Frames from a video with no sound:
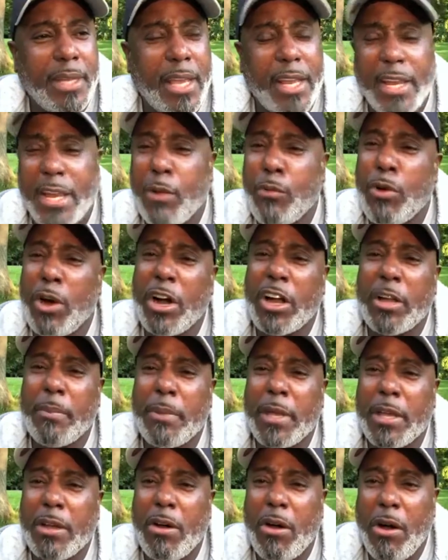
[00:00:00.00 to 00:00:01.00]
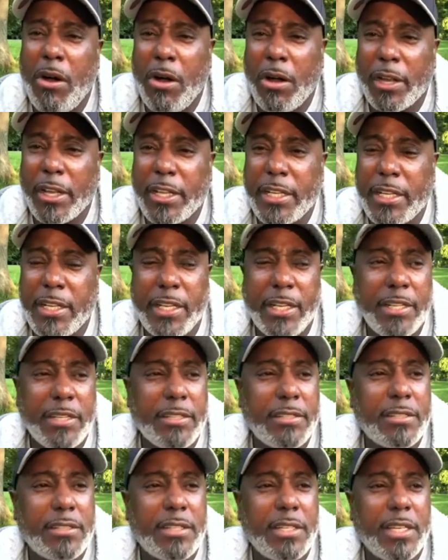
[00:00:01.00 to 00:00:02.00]
And they're welcoming all of
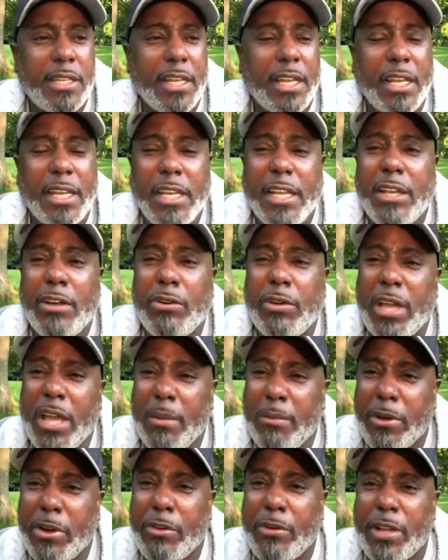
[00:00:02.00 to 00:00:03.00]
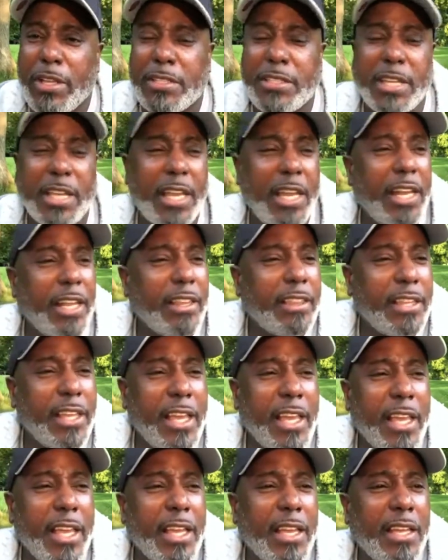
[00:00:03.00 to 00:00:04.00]
these illegal immigrants.
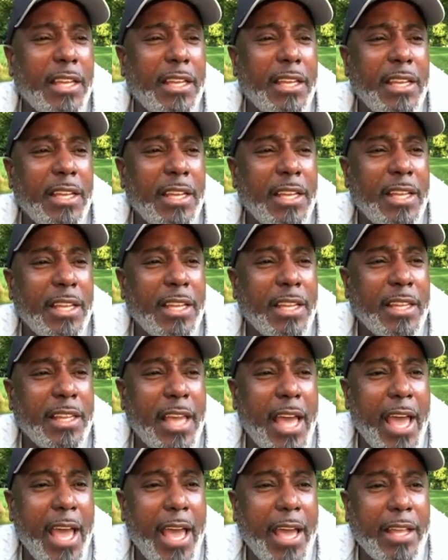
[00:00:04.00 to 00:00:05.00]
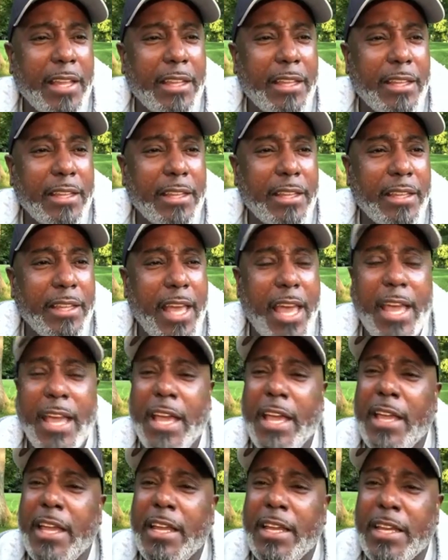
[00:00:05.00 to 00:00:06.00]
Anything that
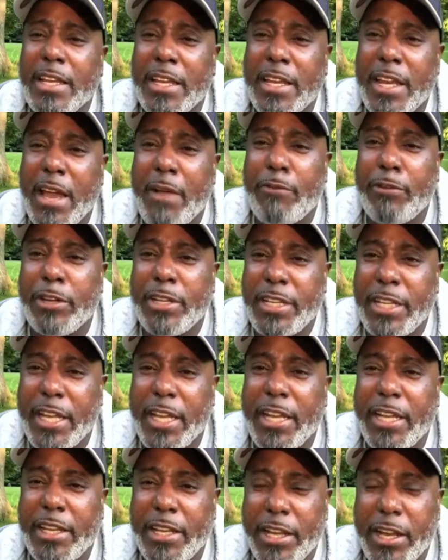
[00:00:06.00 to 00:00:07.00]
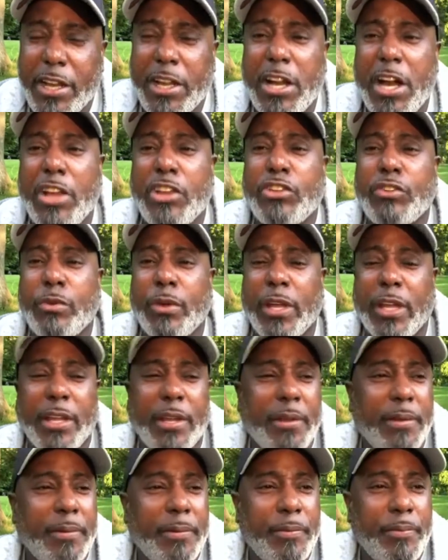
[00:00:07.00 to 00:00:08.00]
they never did in their country,
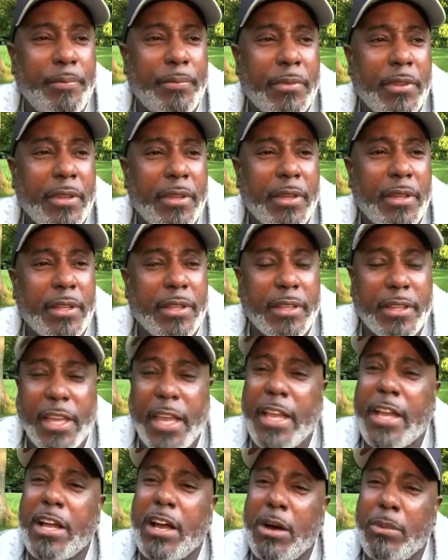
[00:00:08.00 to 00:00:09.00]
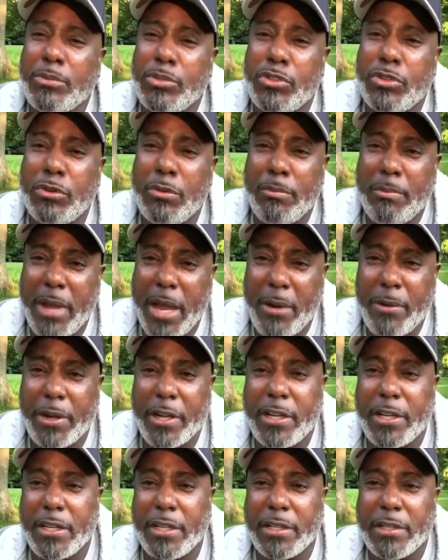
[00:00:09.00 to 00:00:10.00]
they come to
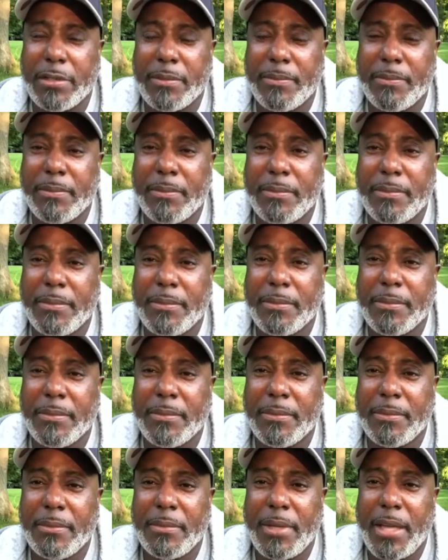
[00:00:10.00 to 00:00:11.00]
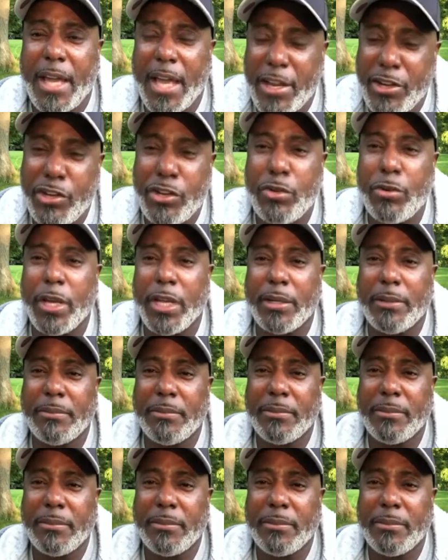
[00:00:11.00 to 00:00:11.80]
America and do it.